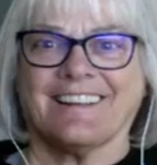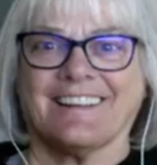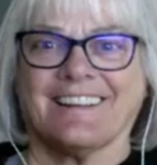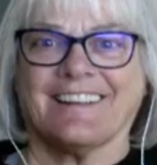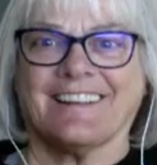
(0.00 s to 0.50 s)

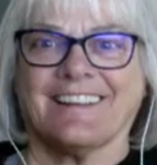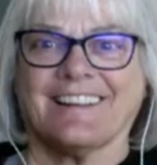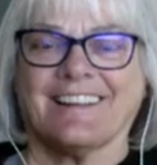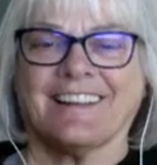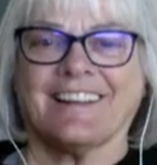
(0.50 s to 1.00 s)

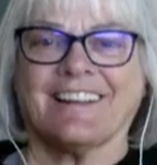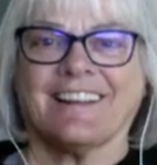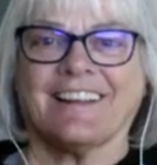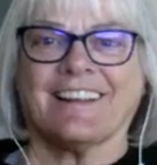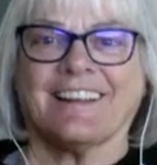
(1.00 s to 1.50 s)

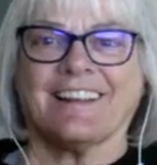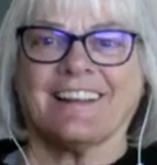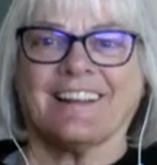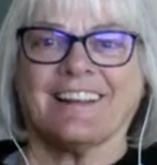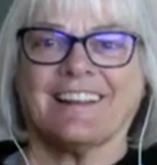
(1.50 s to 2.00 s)

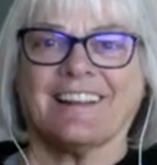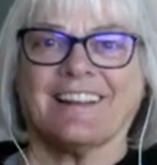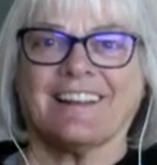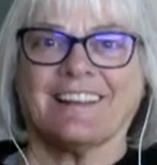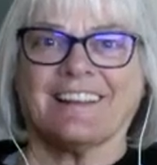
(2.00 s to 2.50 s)

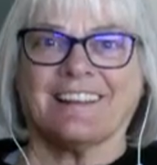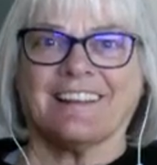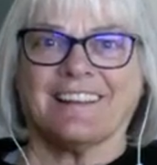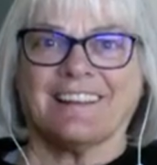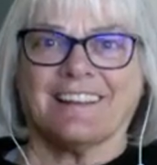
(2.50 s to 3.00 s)

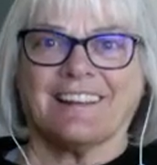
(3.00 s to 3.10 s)
[no speech]